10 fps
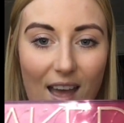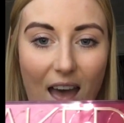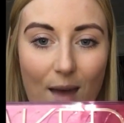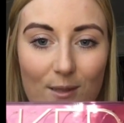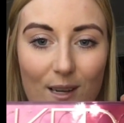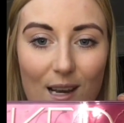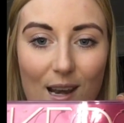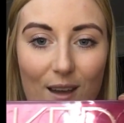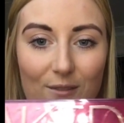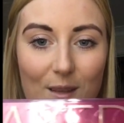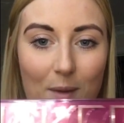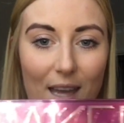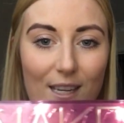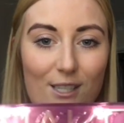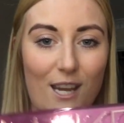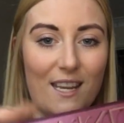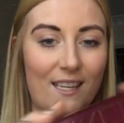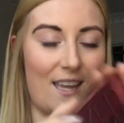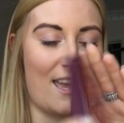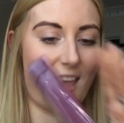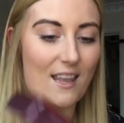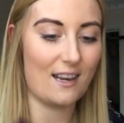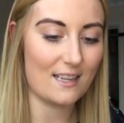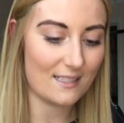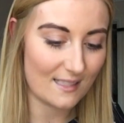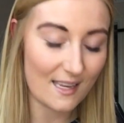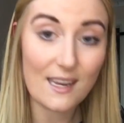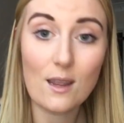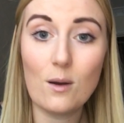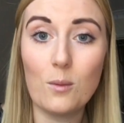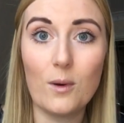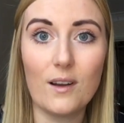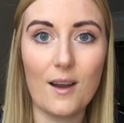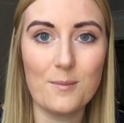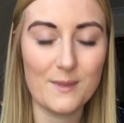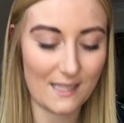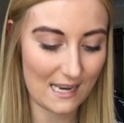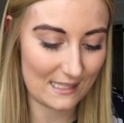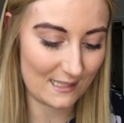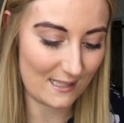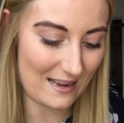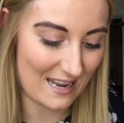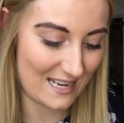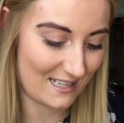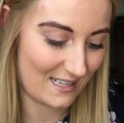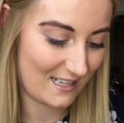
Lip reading: Absolutely lovely packaging. Let's see what comes inside.